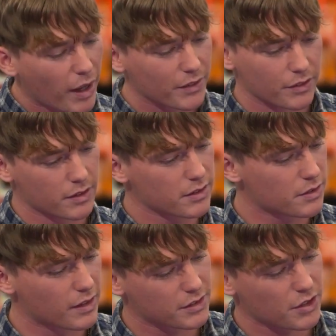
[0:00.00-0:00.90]
banned,
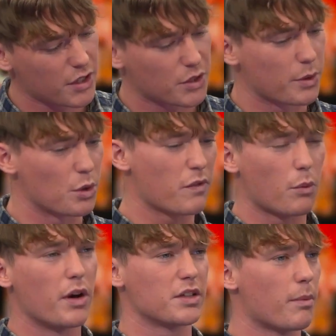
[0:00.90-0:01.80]
so then I started doing other
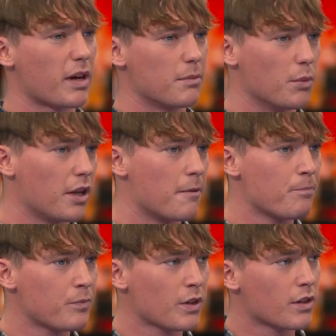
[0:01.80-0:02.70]
ways of making money.
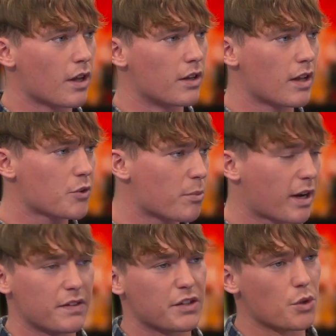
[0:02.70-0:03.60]
And as we're
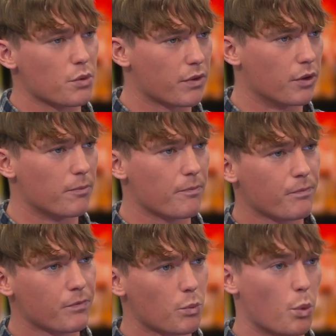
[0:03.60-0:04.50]
making this new film,
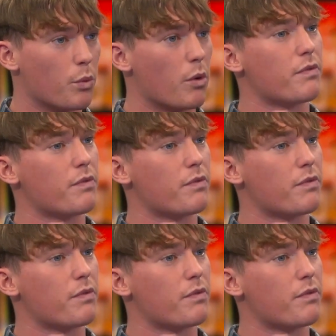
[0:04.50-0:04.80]
tell me we